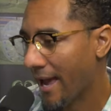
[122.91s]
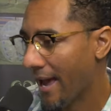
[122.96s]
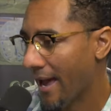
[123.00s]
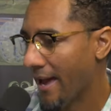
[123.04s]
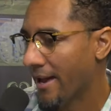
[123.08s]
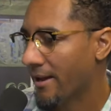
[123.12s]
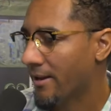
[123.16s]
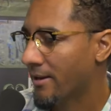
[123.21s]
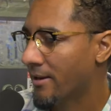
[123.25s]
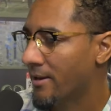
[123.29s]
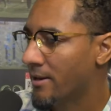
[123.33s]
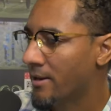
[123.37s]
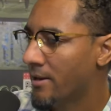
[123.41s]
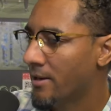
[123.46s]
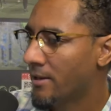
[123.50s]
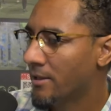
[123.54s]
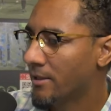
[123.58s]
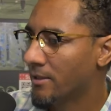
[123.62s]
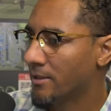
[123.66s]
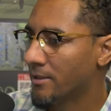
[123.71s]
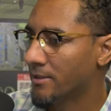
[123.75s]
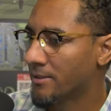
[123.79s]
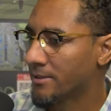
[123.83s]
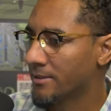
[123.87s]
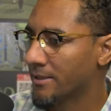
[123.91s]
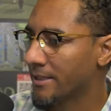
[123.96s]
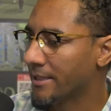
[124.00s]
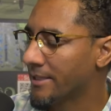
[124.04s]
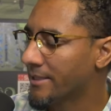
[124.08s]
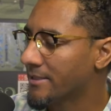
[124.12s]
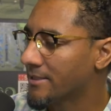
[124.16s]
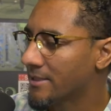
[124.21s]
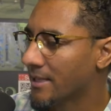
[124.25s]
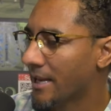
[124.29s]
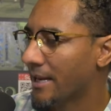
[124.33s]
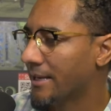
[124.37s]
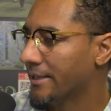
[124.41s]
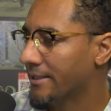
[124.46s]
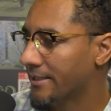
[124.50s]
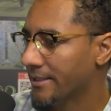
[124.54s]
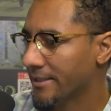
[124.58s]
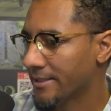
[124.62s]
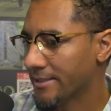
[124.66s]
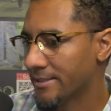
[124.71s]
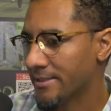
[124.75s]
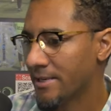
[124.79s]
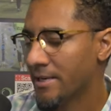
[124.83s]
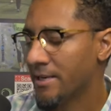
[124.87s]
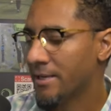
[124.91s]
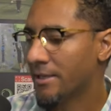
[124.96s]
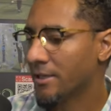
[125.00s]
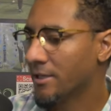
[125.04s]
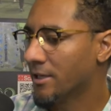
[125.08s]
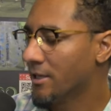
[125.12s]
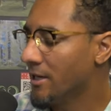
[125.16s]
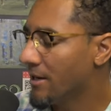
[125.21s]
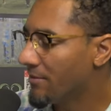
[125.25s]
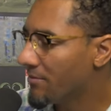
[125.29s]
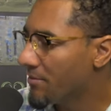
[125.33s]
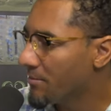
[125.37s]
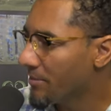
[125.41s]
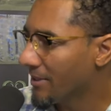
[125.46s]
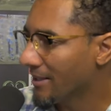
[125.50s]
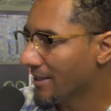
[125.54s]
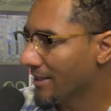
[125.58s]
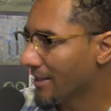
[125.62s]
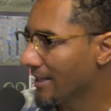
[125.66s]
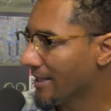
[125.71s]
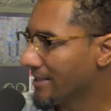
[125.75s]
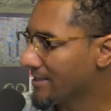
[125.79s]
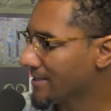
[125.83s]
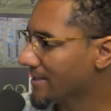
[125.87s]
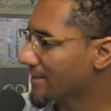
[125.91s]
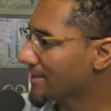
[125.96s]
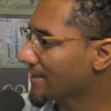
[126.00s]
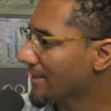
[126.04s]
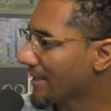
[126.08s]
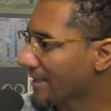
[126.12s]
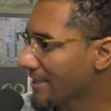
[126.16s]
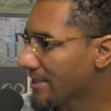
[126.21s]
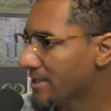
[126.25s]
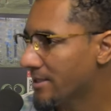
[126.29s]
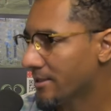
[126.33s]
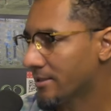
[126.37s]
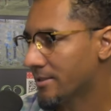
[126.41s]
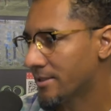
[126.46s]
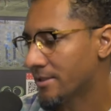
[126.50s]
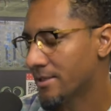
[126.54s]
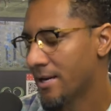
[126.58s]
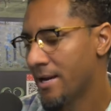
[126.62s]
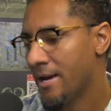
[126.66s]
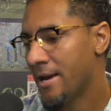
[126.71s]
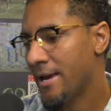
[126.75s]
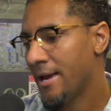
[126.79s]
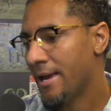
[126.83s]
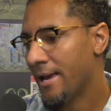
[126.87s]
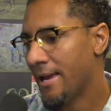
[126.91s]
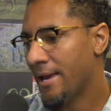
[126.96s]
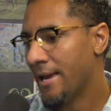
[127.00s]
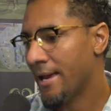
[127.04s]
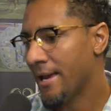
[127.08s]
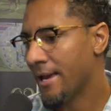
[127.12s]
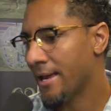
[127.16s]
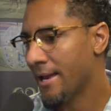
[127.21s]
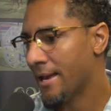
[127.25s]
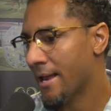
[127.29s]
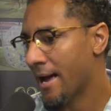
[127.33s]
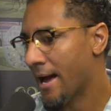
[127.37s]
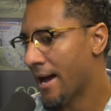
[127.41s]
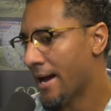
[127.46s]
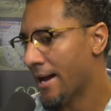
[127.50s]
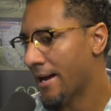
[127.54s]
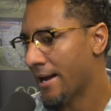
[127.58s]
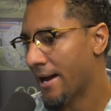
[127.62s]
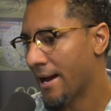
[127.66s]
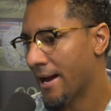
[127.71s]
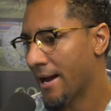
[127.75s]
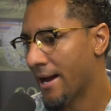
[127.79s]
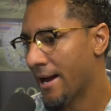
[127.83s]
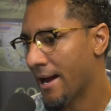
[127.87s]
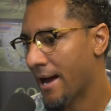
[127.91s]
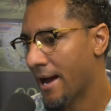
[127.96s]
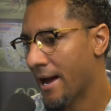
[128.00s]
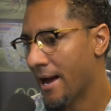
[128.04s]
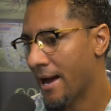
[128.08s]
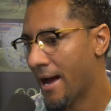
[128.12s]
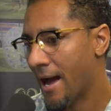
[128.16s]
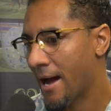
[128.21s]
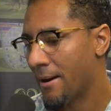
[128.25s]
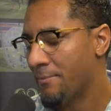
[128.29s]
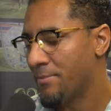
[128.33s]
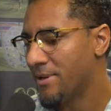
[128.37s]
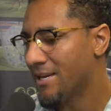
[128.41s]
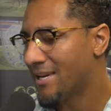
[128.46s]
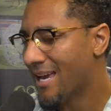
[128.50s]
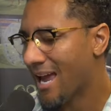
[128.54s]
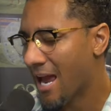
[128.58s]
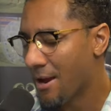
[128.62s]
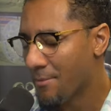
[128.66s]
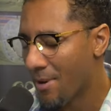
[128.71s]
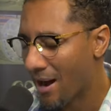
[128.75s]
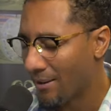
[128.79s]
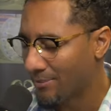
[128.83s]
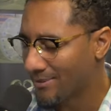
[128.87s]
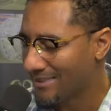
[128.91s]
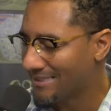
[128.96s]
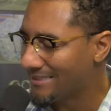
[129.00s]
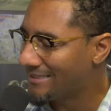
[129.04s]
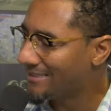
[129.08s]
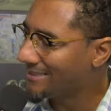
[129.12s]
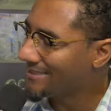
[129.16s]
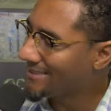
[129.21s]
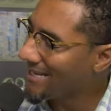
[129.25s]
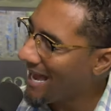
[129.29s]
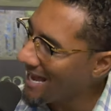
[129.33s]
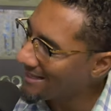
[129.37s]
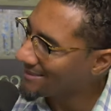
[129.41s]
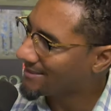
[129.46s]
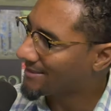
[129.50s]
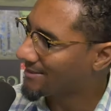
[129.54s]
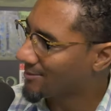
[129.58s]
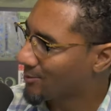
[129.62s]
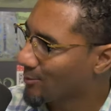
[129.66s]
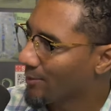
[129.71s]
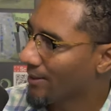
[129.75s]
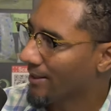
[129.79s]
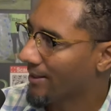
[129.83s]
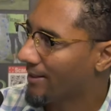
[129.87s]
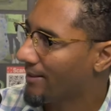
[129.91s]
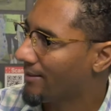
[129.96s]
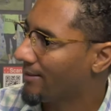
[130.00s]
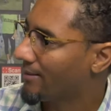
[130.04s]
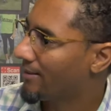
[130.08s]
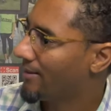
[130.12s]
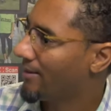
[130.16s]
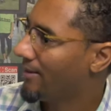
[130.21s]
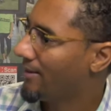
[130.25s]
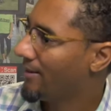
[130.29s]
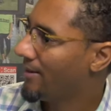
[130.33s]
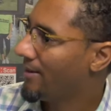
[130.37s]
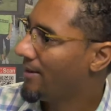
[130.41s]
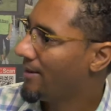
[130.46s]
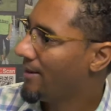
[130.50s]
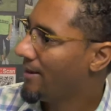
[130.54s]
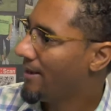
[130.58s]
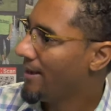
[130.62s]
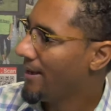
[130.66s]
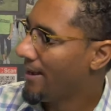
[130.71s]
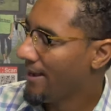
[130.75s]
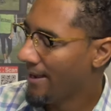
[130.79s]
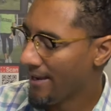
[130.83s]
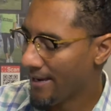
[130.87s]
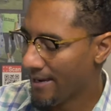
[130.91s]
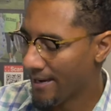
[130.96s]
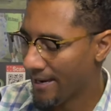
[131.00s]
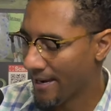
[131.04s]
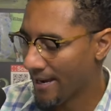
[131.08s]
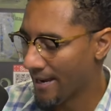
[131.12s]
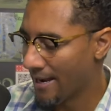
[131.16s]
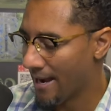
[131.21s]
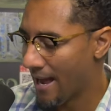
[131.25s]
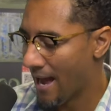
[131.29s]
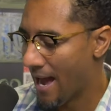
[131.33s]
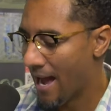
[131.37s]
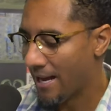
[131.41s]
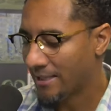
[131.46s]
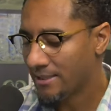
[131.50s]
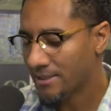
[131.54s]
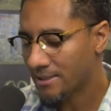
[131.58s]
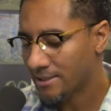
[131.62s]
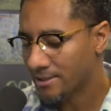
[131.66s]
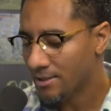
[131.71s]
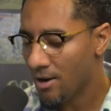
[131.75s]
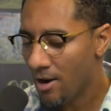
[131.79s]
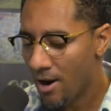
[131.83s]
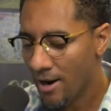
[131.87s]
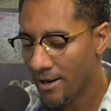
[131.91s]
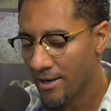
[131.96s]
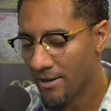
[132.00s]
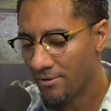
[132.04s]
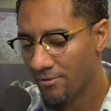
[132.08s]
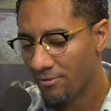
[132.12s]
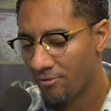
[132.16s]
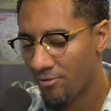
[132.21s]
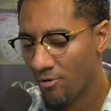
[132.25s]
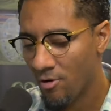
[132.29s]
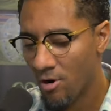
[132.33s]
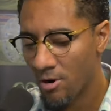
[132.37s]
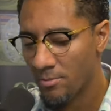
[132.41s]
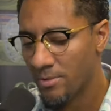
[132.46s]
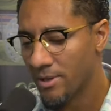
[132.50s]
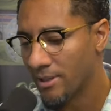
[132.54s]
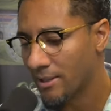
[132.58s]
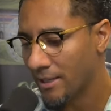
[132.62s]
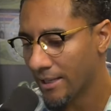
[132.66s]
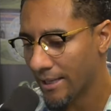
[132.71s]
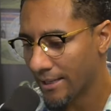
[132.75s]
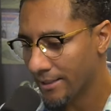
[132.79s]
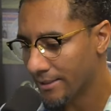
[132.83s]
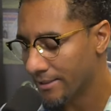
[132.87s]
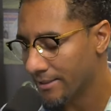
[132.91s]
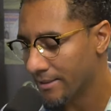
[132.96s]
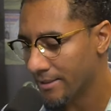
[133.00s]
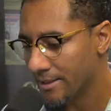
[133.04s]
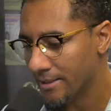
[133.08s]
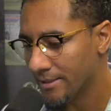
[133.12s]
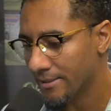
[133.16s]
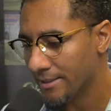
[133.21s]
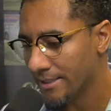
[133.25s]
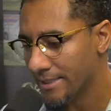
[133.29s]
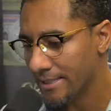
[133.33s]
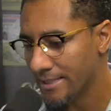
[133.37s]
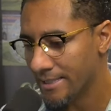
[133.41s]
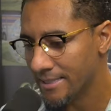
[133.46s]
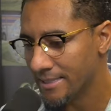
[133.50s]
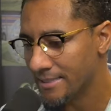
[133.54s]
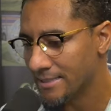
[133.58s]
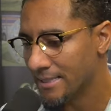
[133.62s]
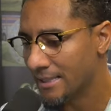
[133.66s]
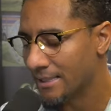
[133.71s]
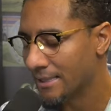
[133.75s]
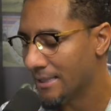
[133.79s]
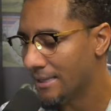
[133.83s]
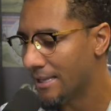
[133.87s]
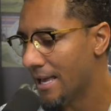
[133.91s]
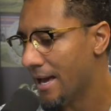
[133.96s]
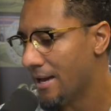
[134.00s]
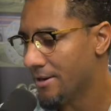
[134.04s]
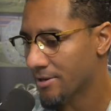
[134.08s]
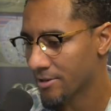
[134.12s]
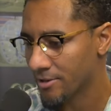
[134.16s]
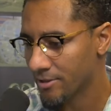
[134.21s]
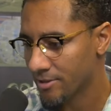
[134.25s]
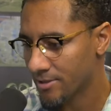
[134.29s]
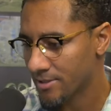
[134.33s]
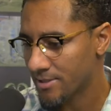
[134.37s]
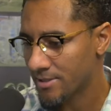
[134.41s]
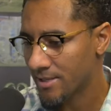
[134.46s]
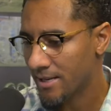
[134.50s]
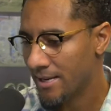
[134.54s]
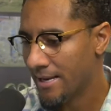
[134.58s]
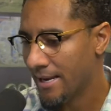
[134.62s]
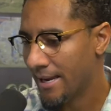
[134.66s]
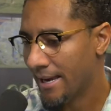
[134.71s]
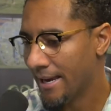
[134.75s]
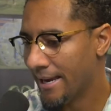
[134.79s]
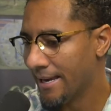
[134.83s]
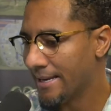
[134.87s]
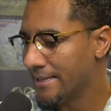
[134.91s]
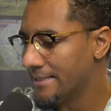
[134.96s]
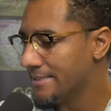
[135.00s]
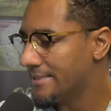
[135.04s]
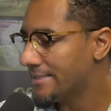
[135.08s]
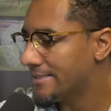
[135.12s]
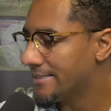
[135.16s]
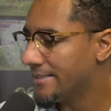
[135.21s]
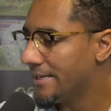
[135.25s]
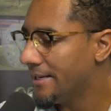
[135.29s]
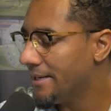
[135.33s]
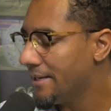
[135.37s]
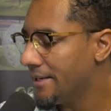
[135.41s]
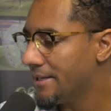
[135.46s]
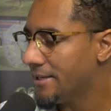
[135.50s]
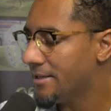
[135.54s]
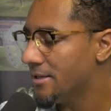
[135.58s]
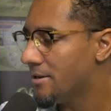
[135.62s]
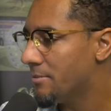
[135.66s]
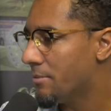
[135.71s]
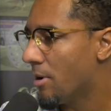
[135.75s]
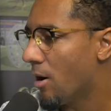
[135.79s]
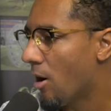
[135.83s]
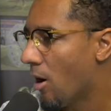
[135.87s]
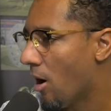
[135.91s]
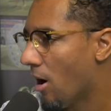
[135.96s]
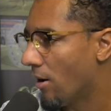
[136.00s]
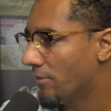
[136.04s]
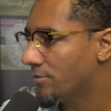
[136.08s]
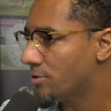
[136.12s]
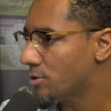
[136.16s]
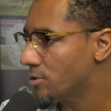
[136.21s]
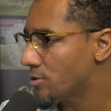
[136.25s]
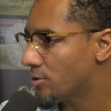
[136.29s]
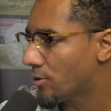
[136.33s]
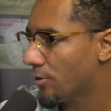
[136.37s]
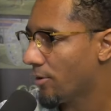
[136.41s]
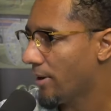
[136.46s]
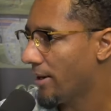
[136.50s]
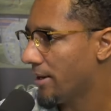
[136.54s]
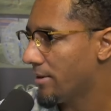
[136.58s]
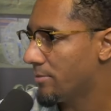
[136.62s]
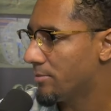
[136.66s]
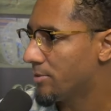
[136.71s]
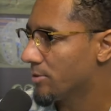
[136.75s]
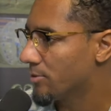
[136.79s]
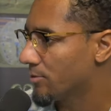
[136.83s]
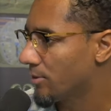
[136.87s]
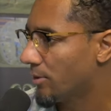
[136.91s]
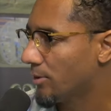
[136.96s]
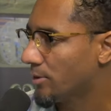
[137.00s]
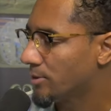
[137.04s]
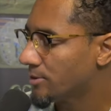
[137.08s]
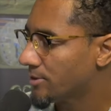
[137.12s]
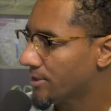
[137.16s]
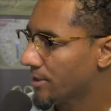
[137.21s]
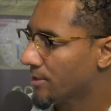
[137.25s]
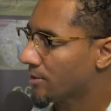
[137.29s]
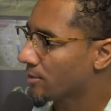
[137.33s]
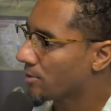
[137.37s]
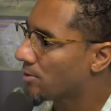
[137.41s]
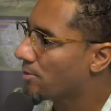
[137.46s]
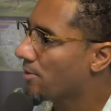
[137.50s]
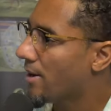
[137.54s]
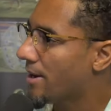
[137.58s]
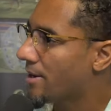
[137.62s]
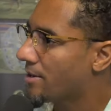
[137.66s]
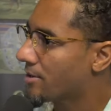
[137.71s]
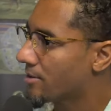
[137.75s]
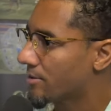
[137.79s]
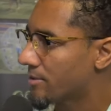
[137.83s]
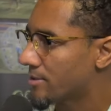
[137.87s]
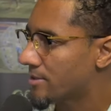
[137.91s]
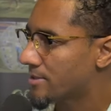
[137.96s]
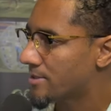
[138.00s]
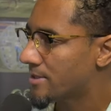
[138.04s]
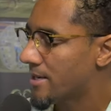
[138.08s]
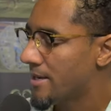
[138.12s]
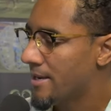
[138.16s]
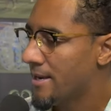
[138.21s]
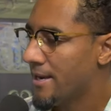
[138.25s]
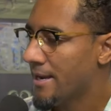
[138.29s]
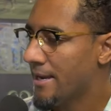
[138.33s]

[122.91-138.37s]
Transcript: Act, uh, things like this, government legislations, and I, I, I became obsessed with it, and I started formulating these letters and sending them off to credit bureaus and creditors.